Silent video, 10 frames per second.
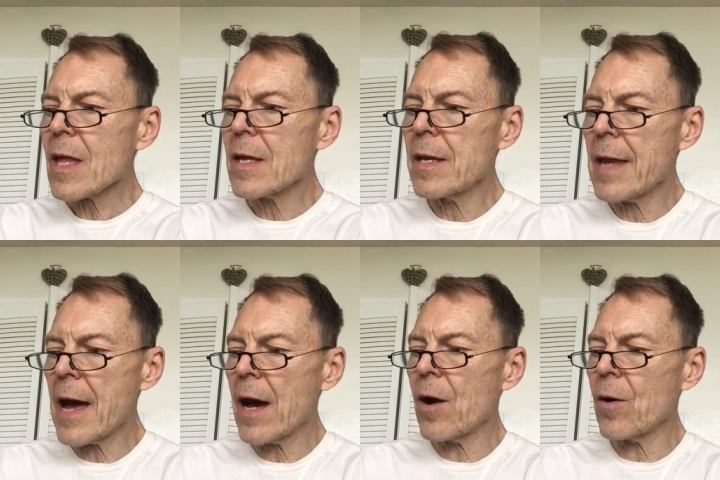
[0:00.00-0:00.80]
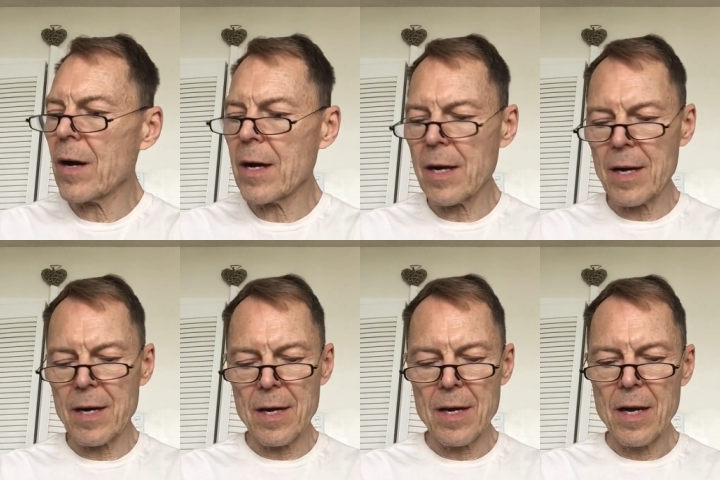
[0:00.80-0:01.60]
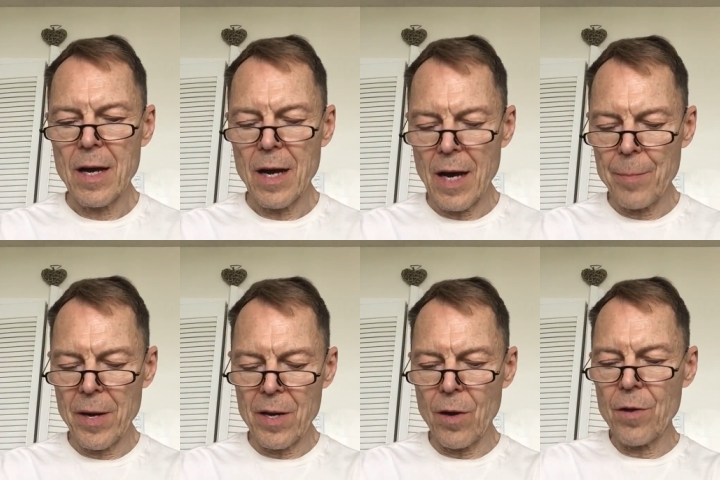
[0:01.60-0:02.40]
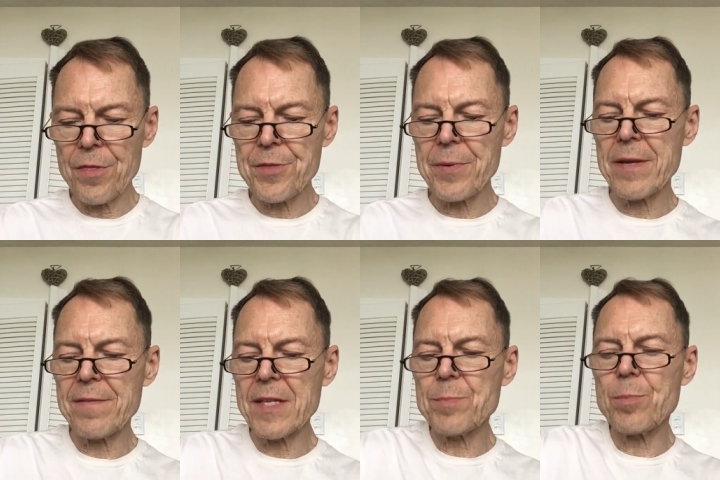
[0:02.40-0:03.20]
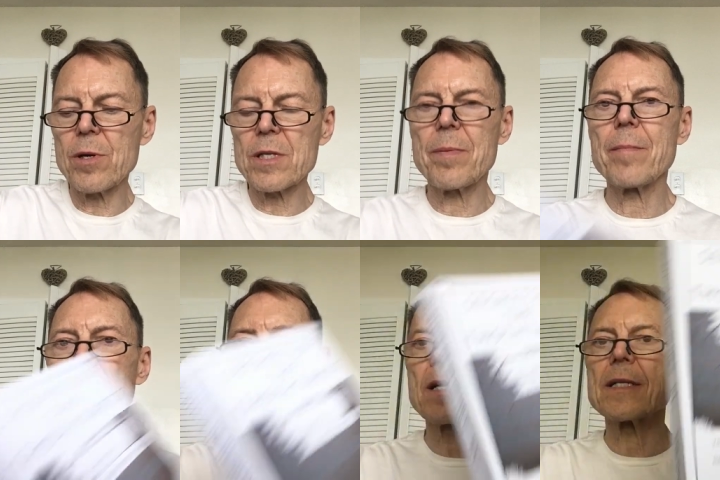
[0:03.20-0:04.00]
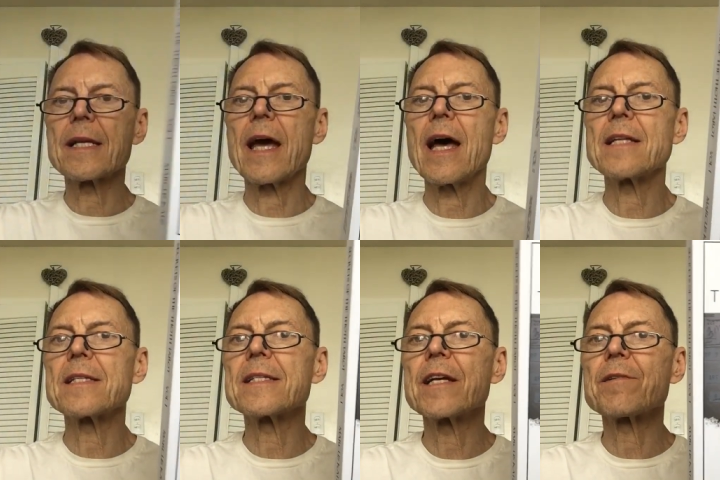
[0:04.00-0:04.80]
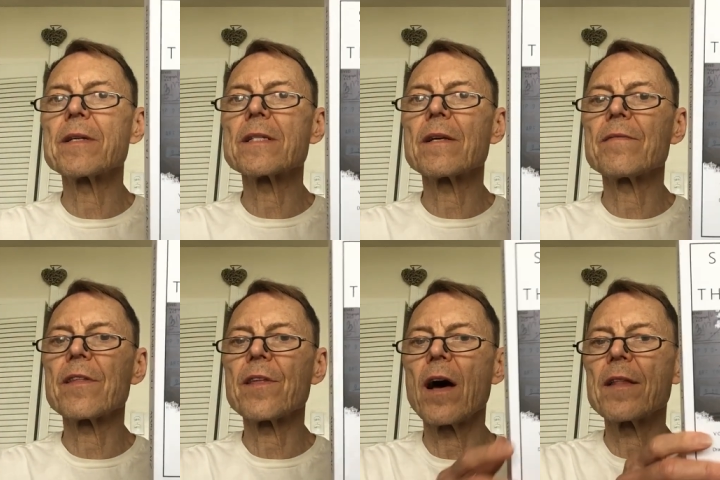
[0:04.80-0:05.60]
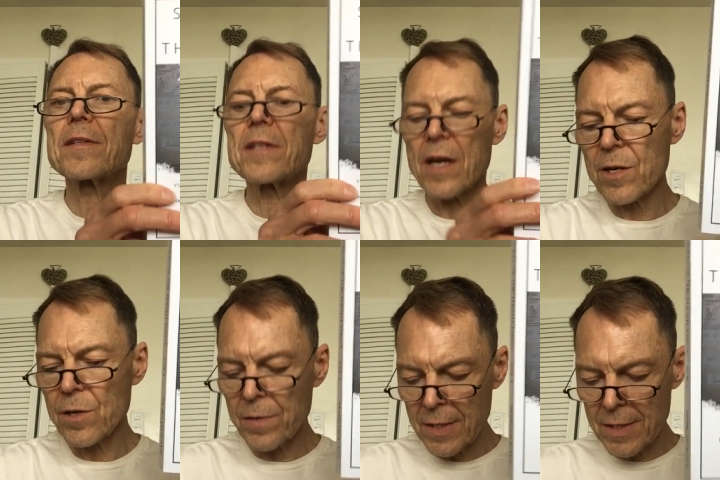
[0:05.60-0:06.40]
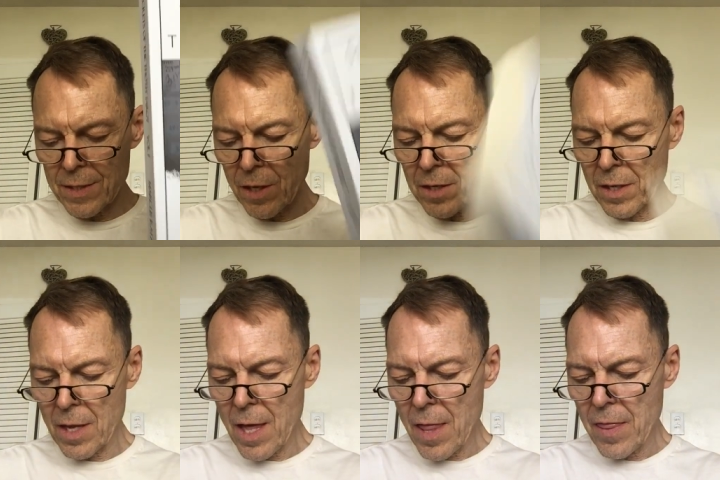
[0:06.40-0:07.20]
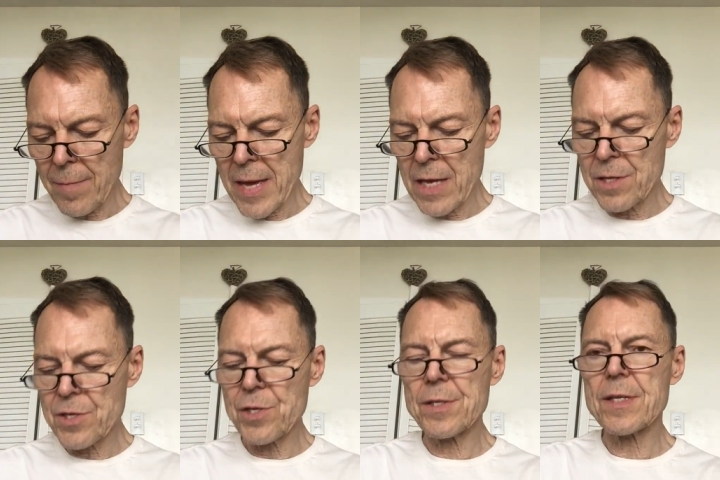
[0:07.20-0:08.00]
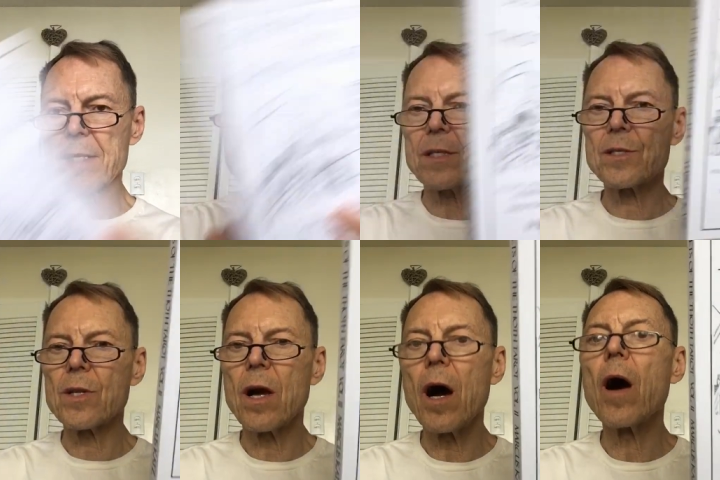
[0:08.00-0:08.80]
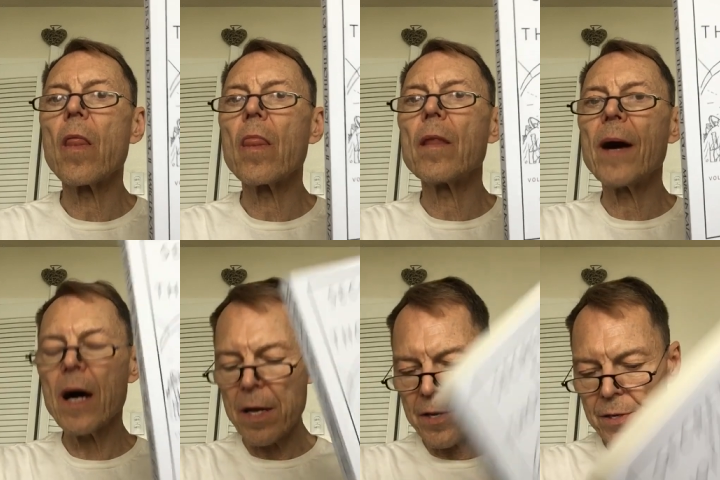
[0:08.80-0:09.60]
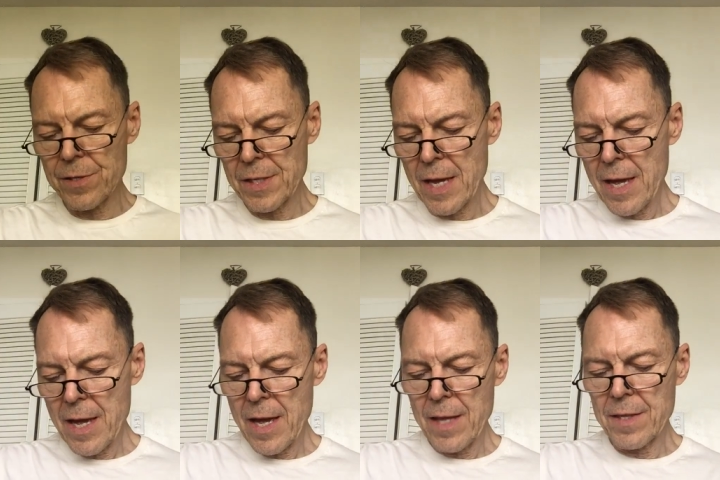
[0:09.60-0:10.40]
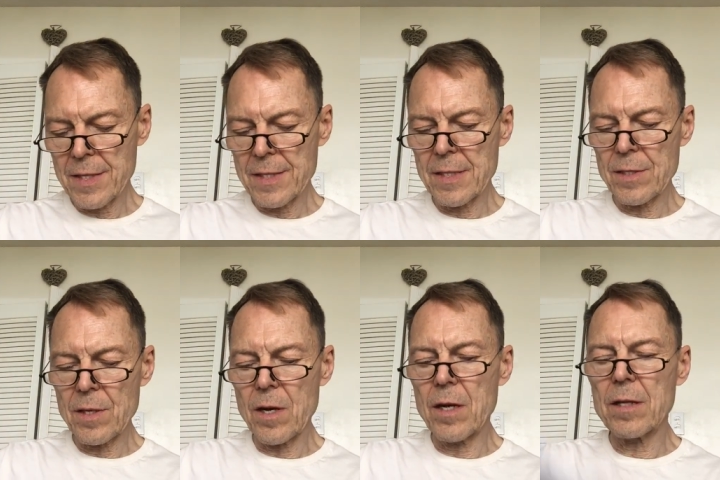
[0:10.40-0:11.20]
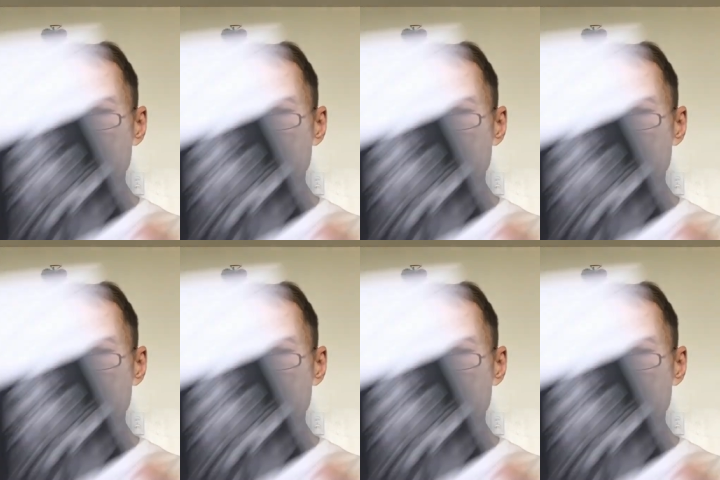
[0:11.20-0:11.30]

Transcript: Now, I bought all 3 of these books by Marcus Katz, Secrets of the Thoth Tarot. This is on the majors, this is on the minors, and this is on